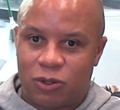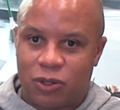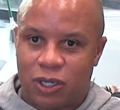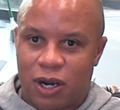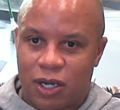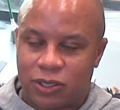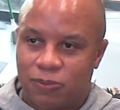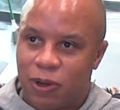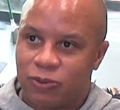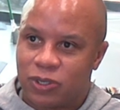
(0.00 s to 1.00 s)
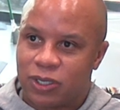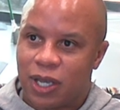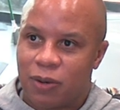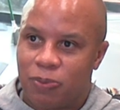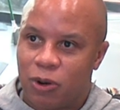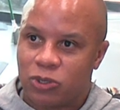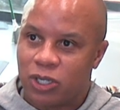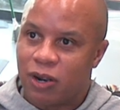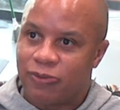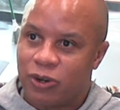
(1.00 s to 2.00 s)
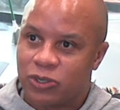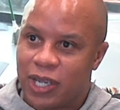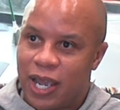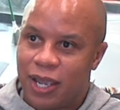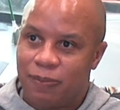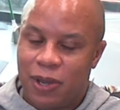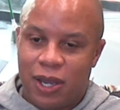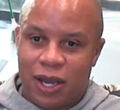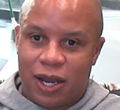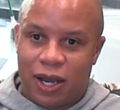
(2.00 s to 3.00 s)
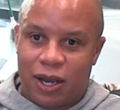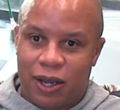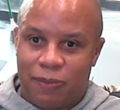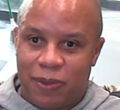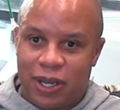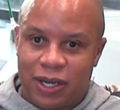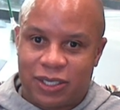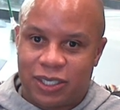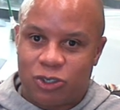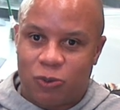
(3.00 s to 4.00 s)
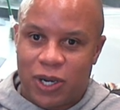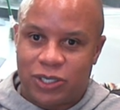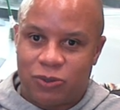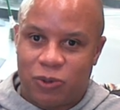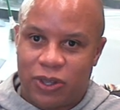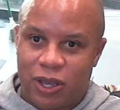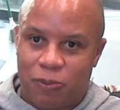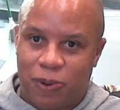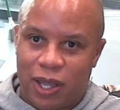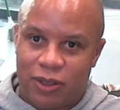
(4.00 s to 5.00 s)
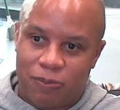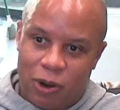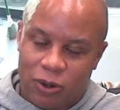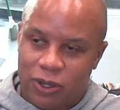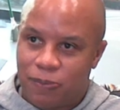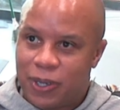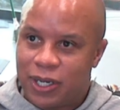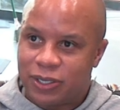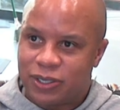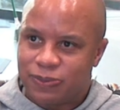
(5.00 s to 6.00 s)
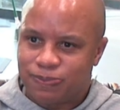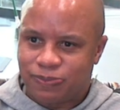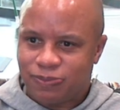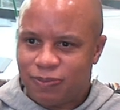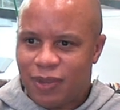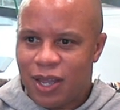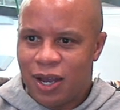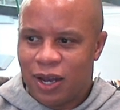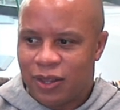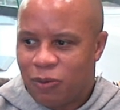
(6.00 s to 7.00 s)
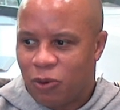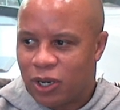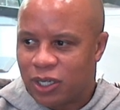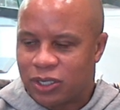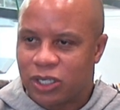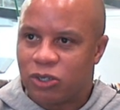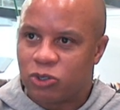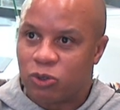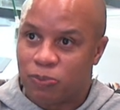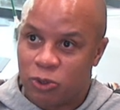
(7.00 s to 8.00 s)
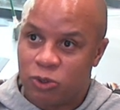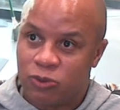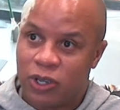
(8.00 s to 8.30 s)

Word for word: Luka Garza both took that approach in our first game. And being in a situation where they'll play the bulk of the minutes, they want to continue to improve.